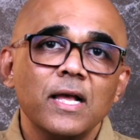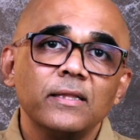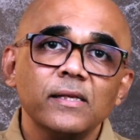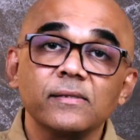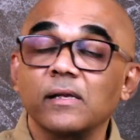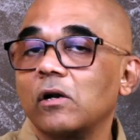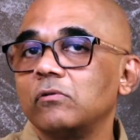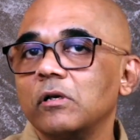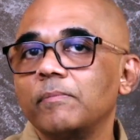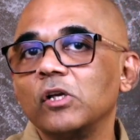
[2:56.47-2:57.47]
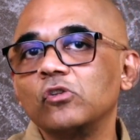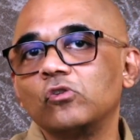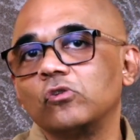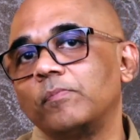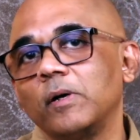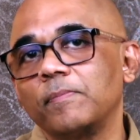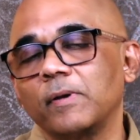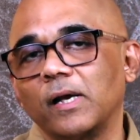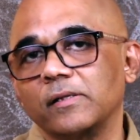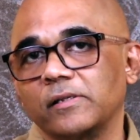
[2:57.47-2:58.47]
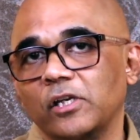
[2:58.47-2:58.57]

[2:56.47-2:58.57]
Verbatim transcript: They are surrounded by a superb cast,